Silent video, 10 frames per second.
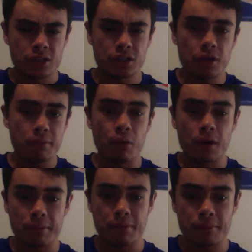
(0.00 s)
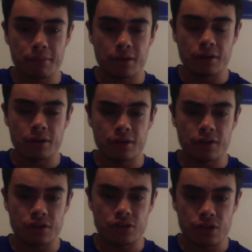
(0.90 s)
show more commitment
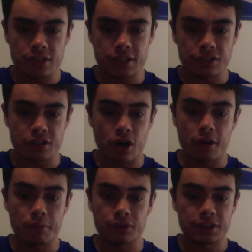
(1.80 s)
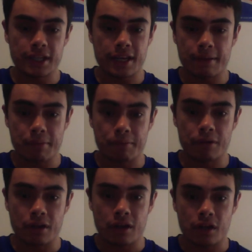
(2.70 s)
to the jersey, because I'm not seeing
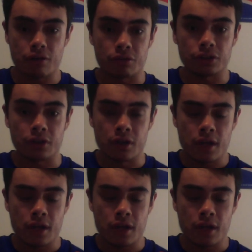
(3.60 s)
commitment in what